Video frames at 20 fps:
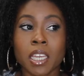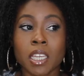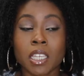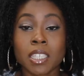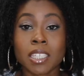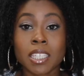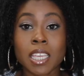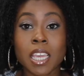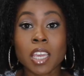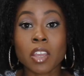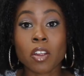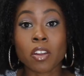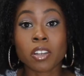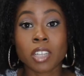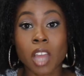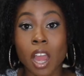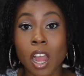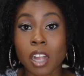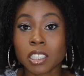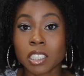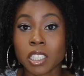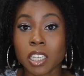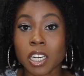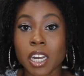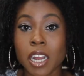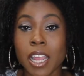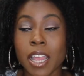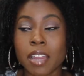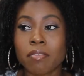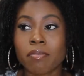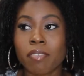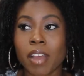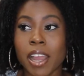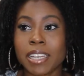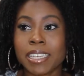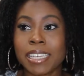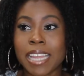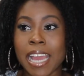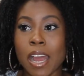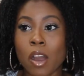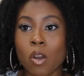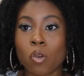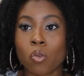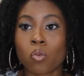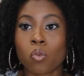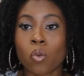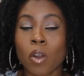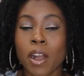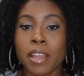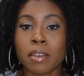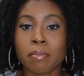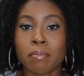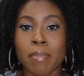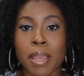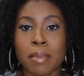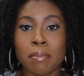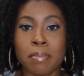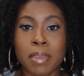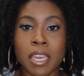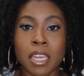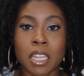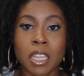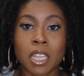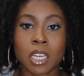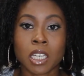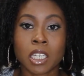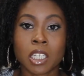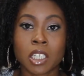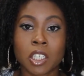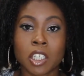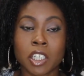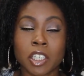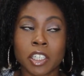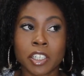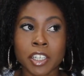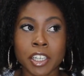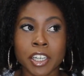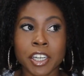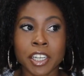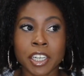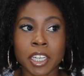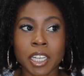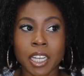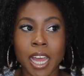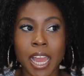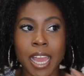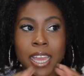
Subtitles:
see your doctor and find out what might be the good,